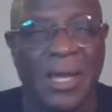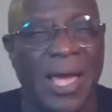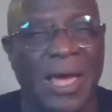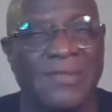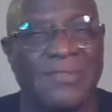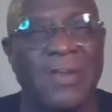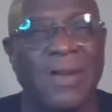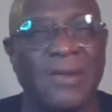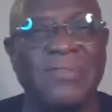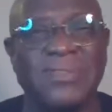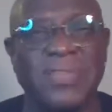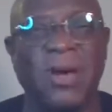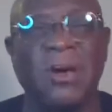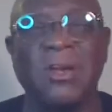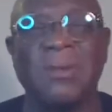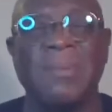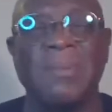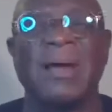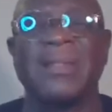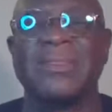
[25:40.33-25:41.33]
Have you ever
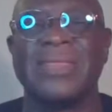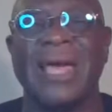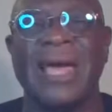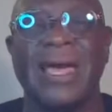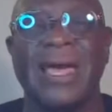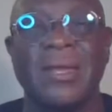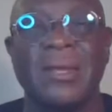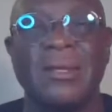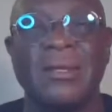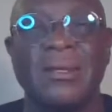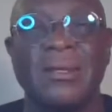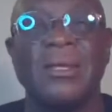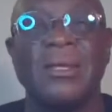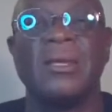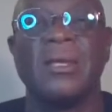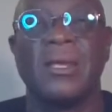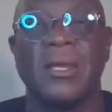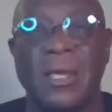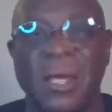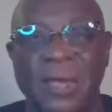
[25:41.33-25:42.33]
thought about that?
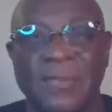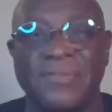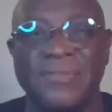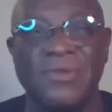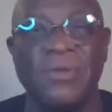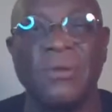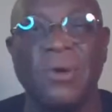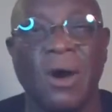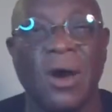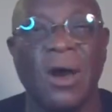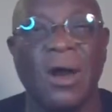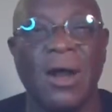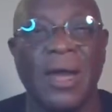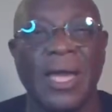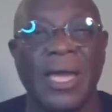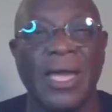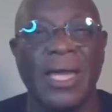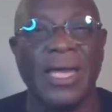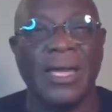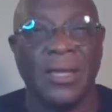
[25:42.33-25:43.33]
If you are
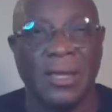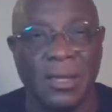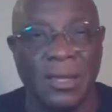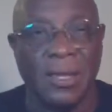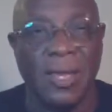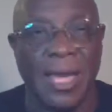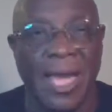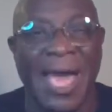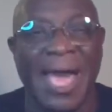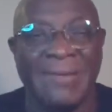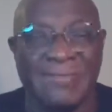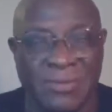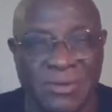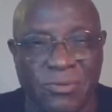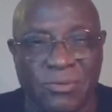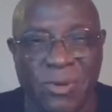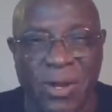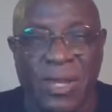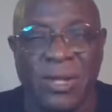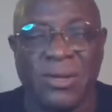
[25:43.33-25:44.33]
a
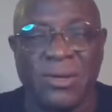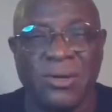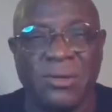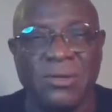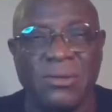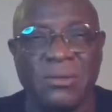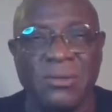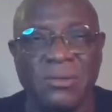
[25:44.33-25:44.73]
avid reader,